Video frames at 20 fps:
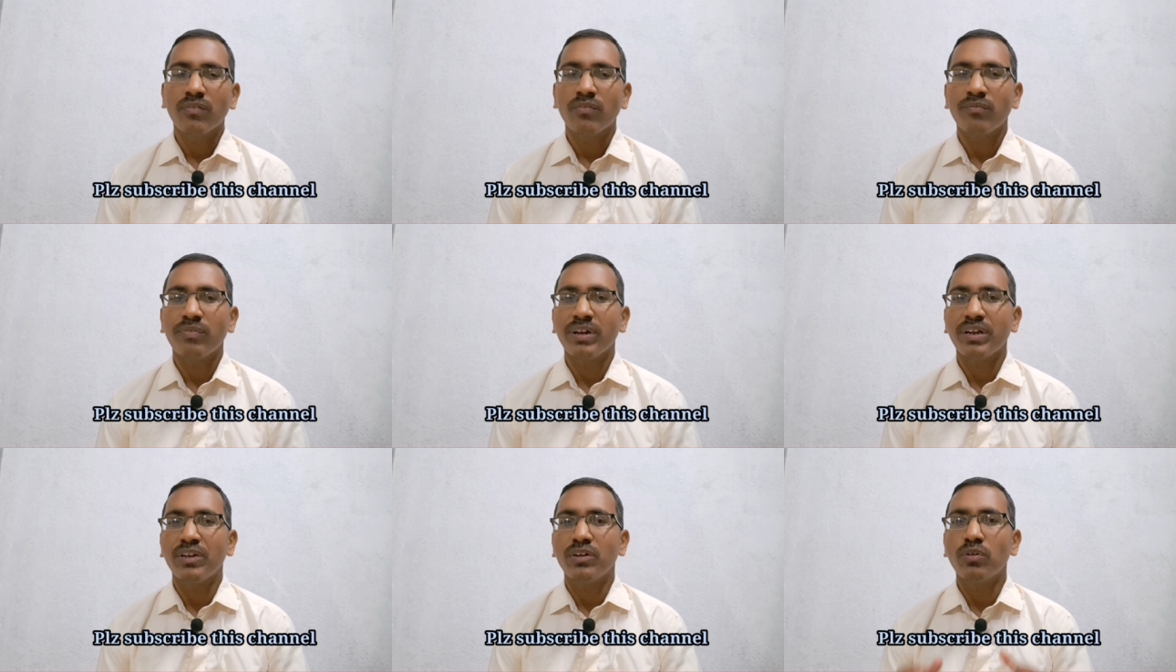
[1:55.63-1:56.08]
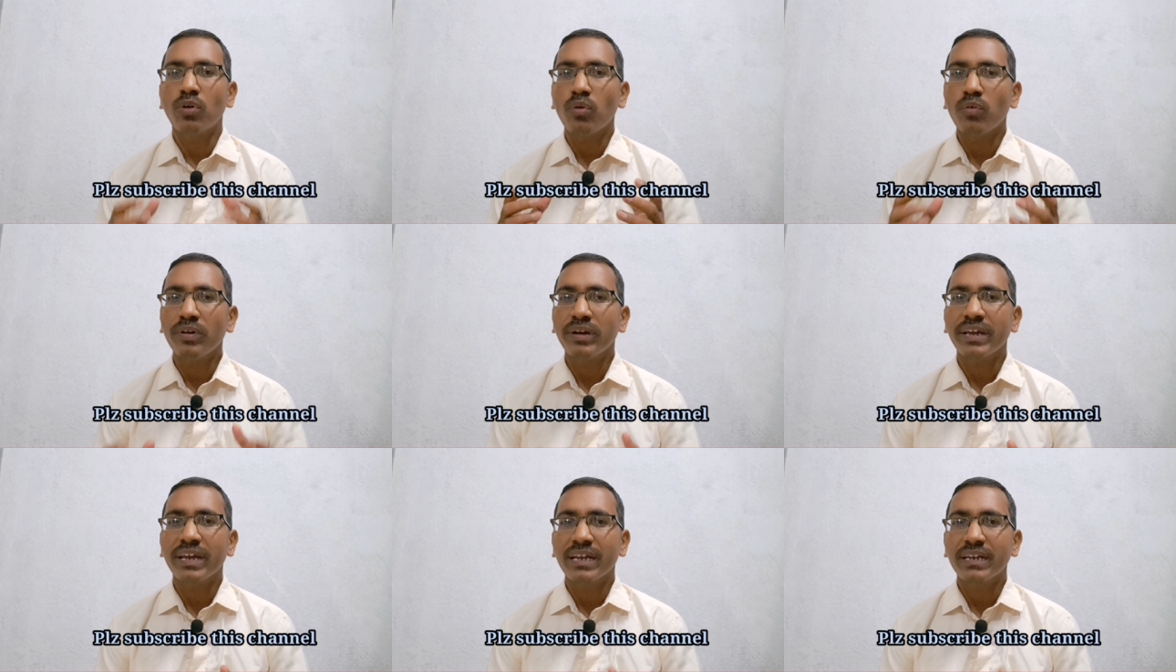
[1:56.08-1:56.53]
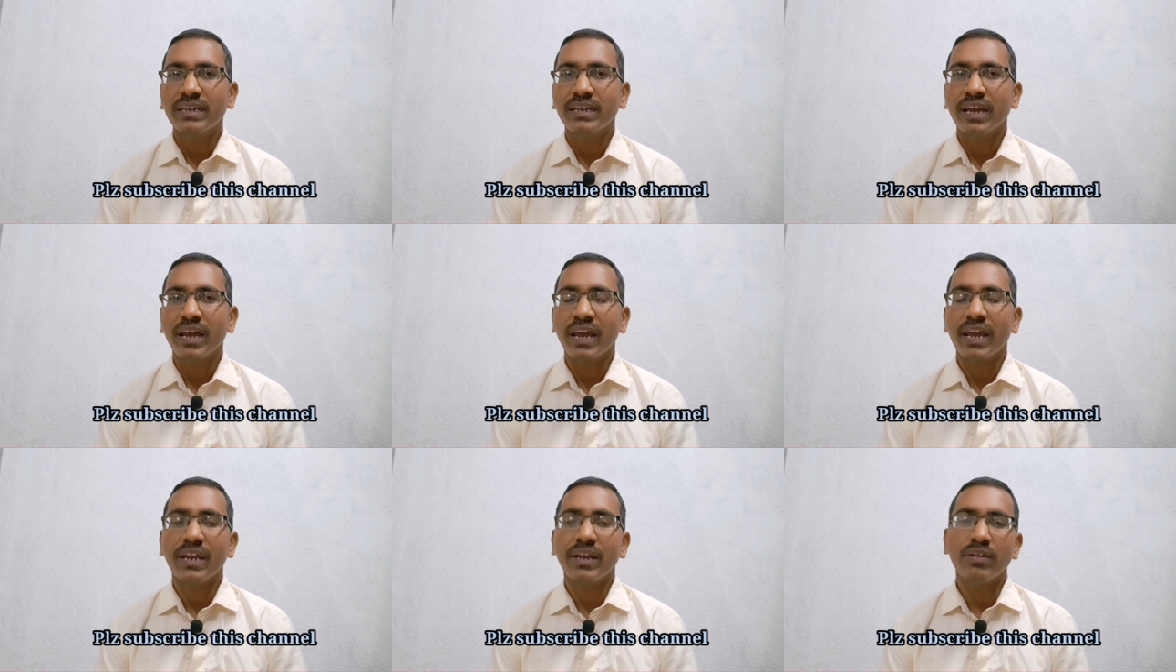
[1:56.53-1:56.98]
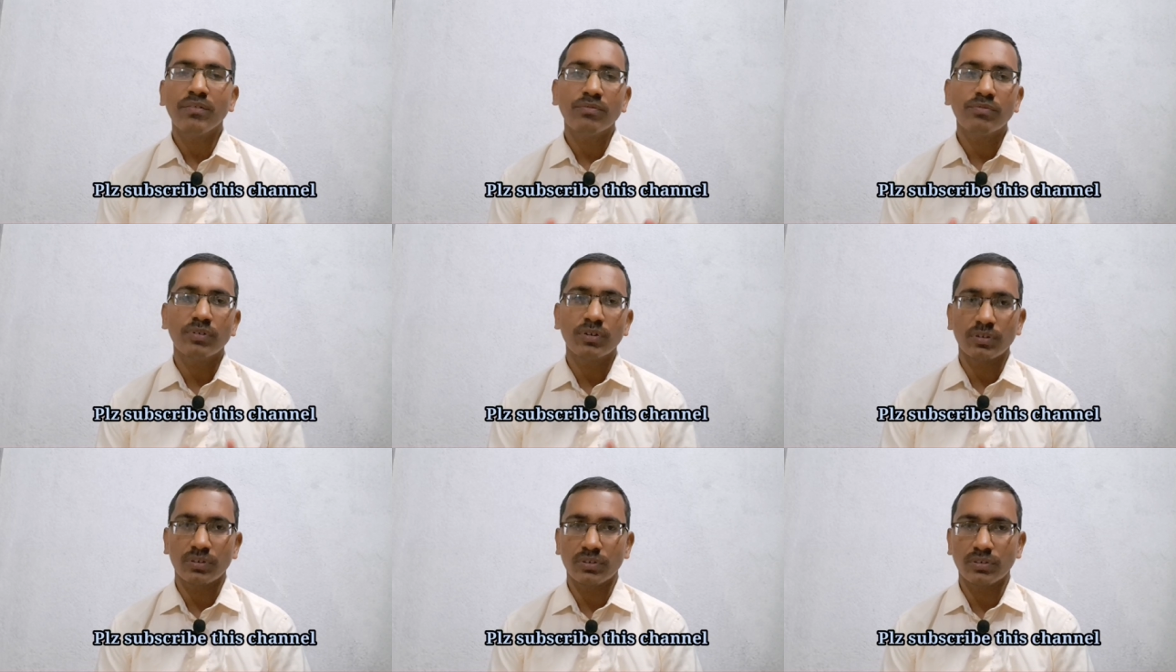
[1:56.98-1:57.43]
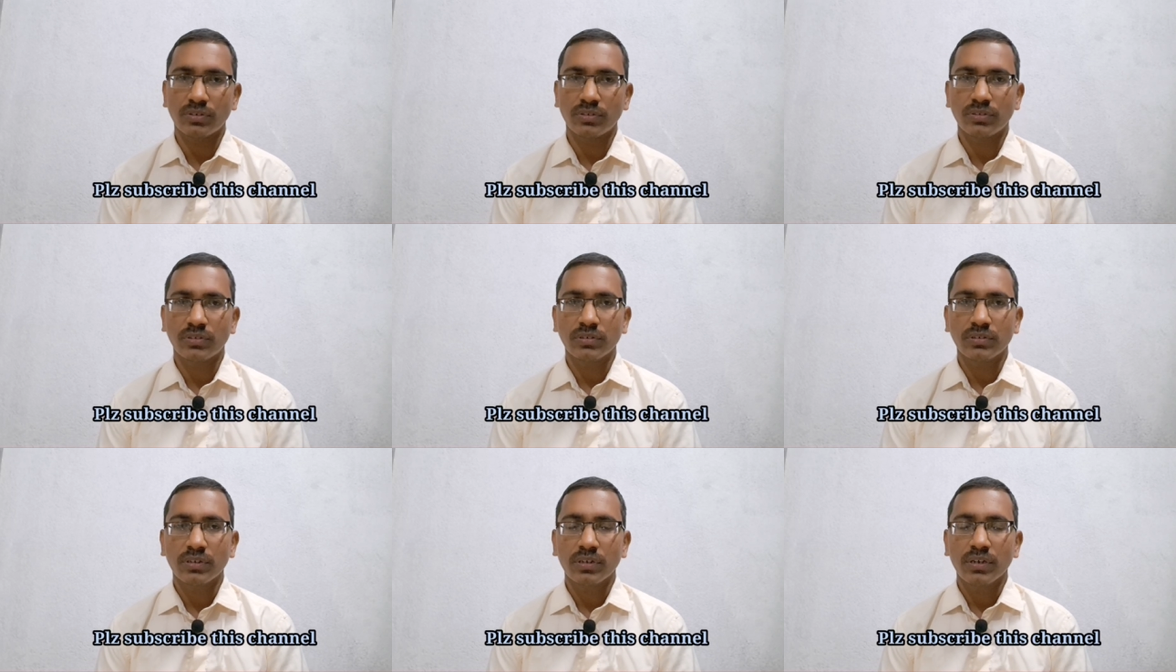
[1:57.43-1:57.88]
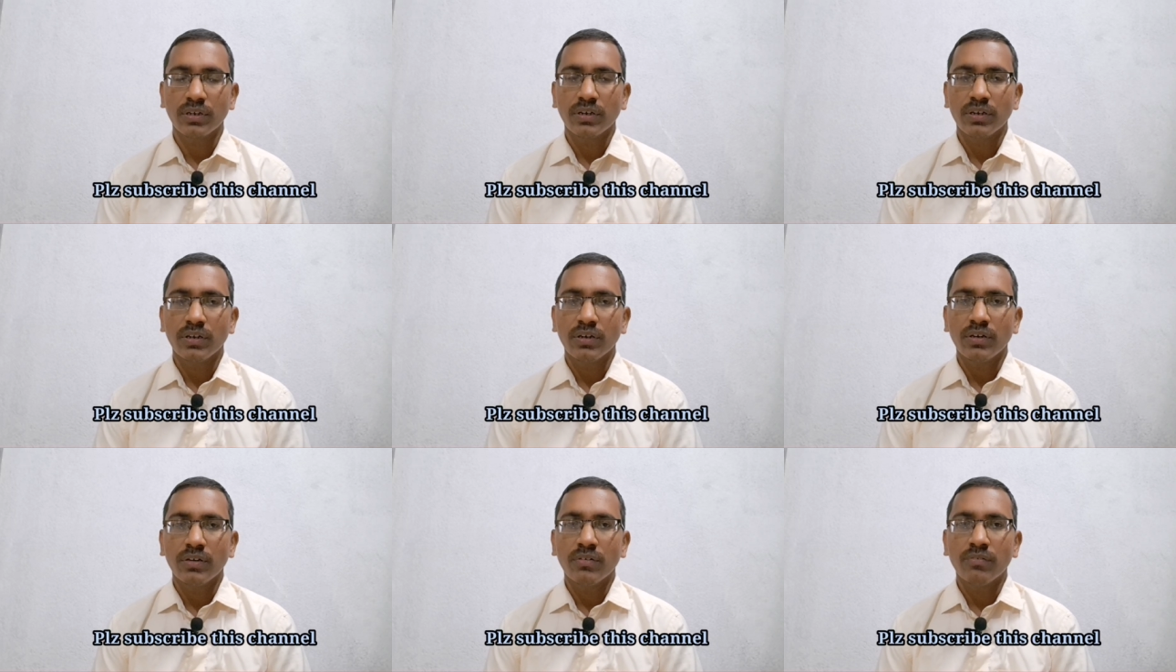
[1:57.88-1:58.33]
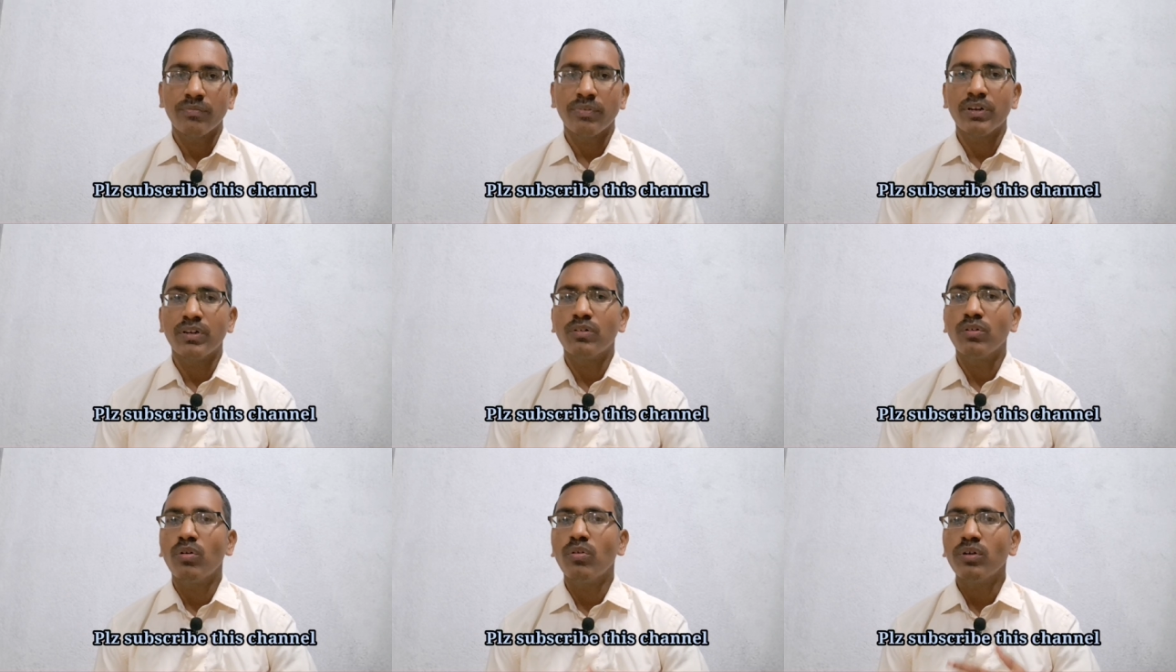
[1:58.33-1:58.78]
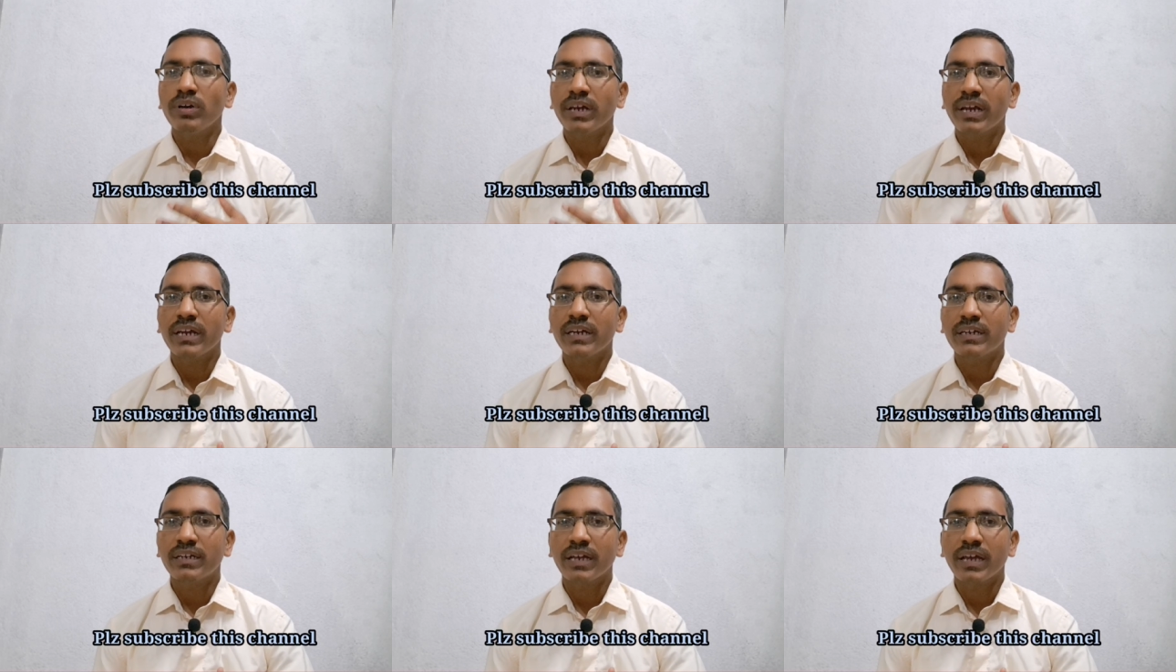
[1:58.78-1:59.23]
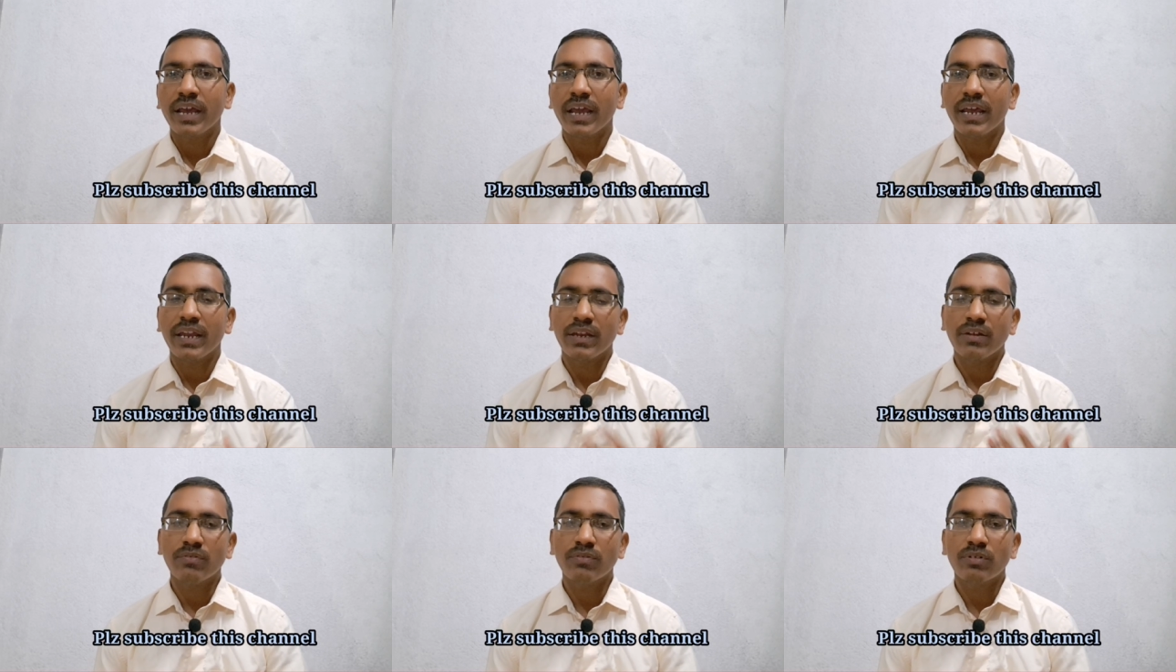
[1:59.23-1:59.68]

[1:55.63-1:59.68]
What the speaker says: we don't get any words, we don't get any